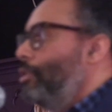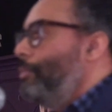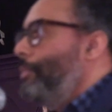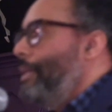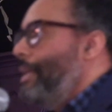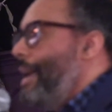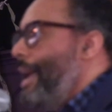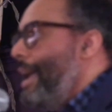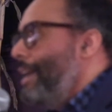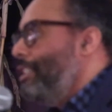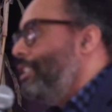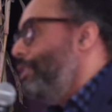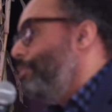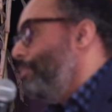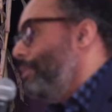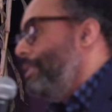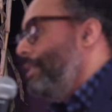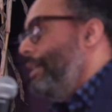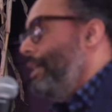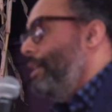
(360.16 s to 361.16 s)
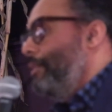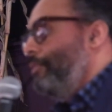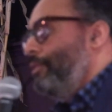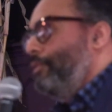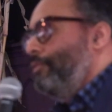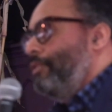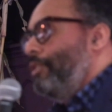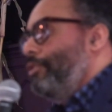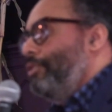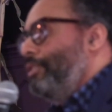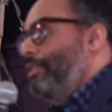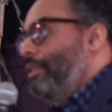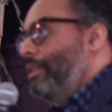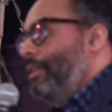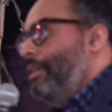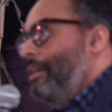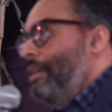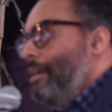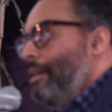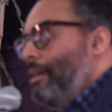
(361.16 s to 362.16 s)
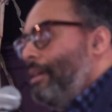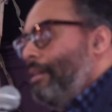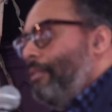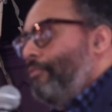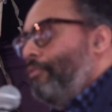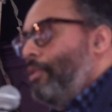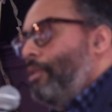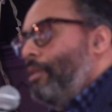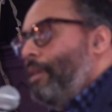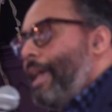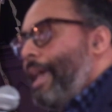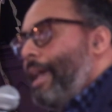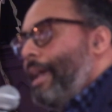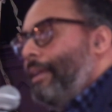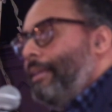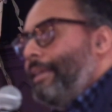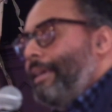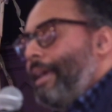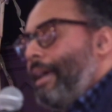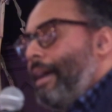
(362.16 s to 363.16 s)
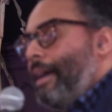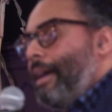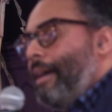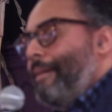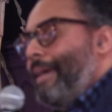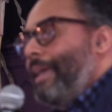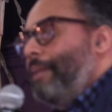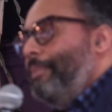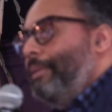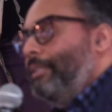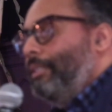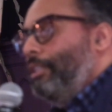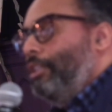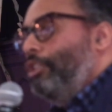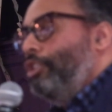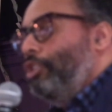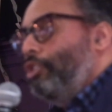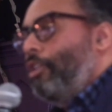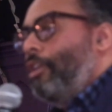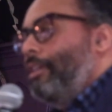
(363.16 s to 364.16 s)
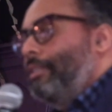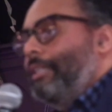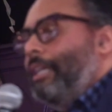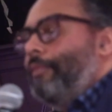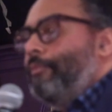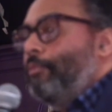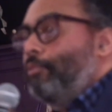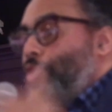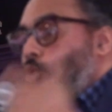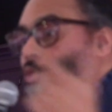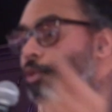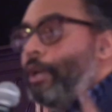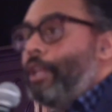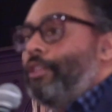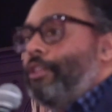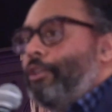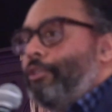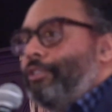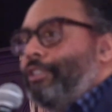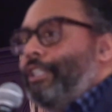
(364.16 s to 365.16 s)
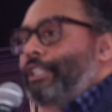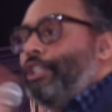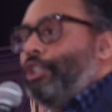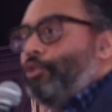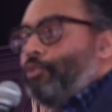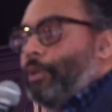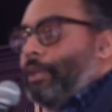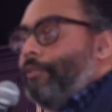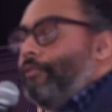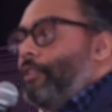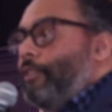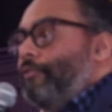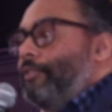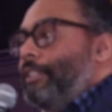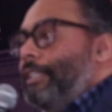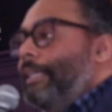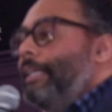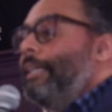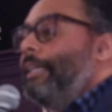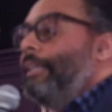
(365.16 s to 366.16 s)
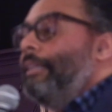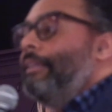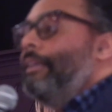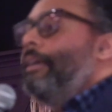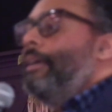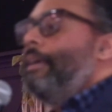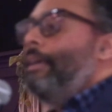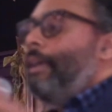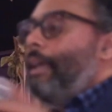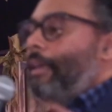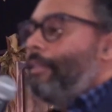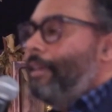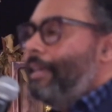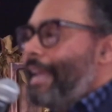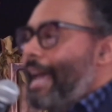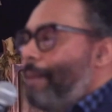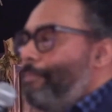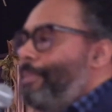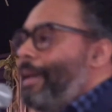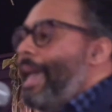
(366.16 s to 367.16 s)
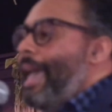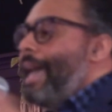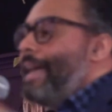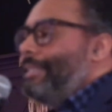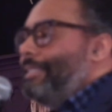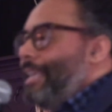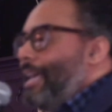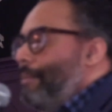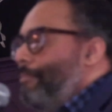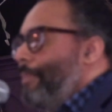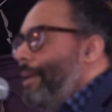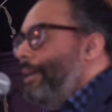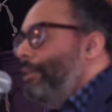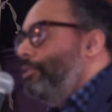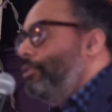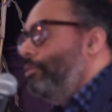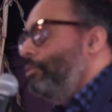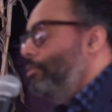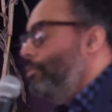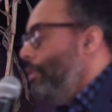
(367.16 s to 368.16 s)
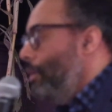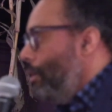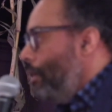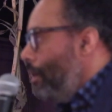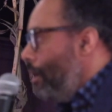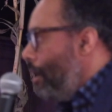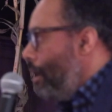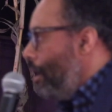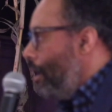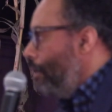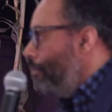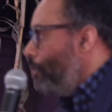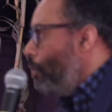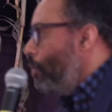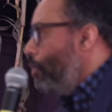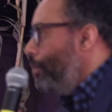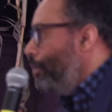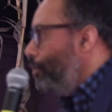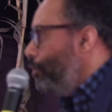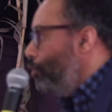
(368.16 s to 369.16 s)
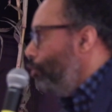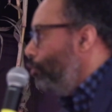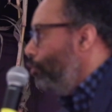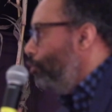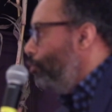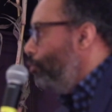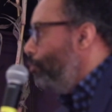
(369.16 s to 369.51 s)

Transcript: bit. I actually was the head of diversity at ABC Shark Tank from 2013 to 2015, and then I passed that mantle on to